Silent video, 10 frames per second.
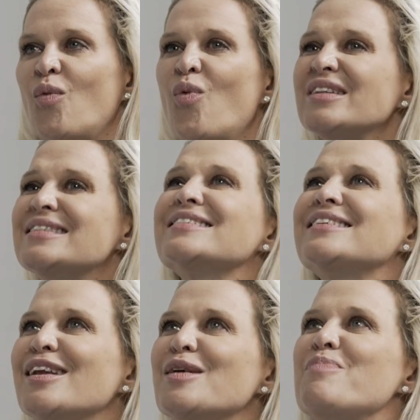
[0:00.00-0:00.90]
What's
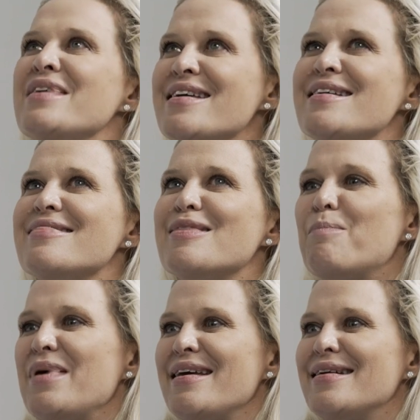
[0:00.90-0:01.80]
going to be the
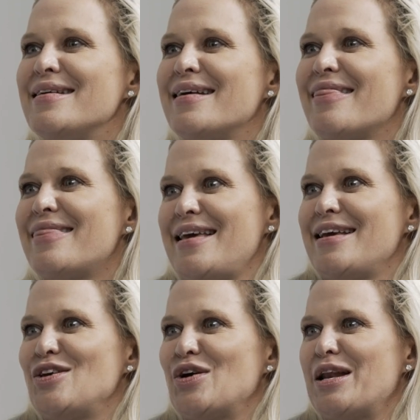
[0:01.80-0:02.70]
big
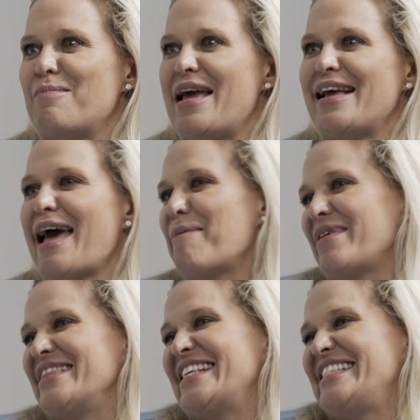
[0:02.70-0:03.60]
thing you're going to make
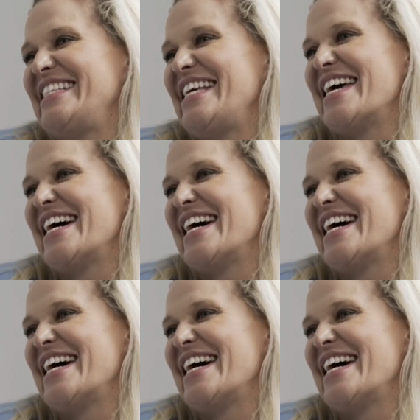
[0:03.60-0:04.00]
happen this year?